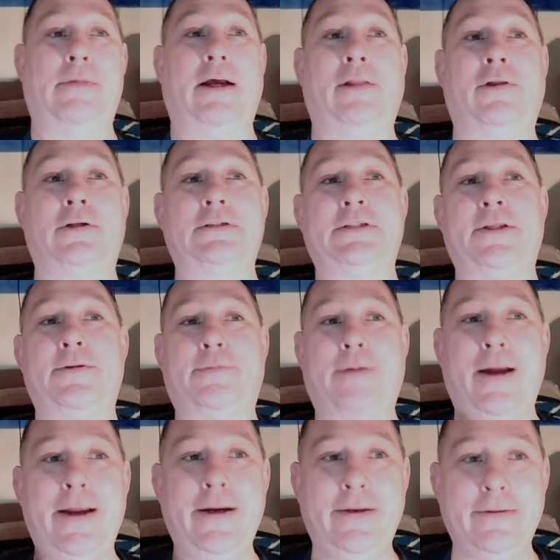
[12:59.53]
I look to the
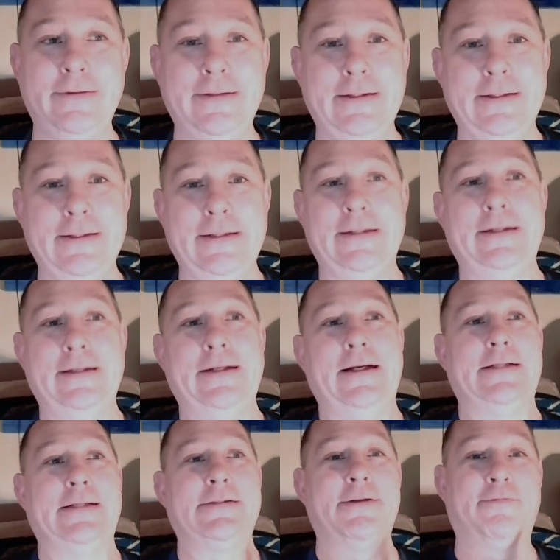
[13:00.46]
right,
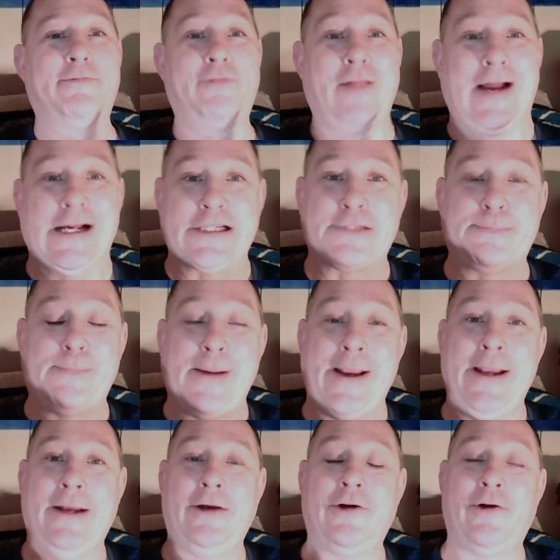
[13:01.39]
it's a
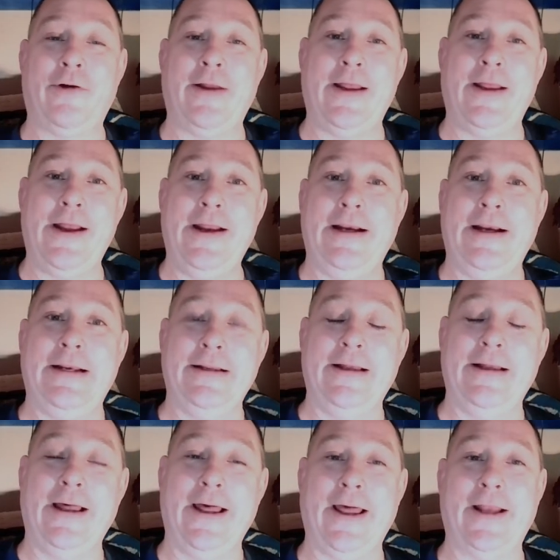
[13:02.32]
flashbang grenade
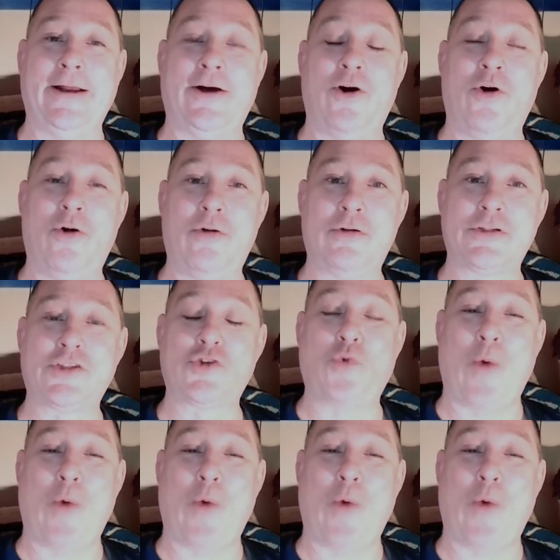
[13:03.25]
and a whole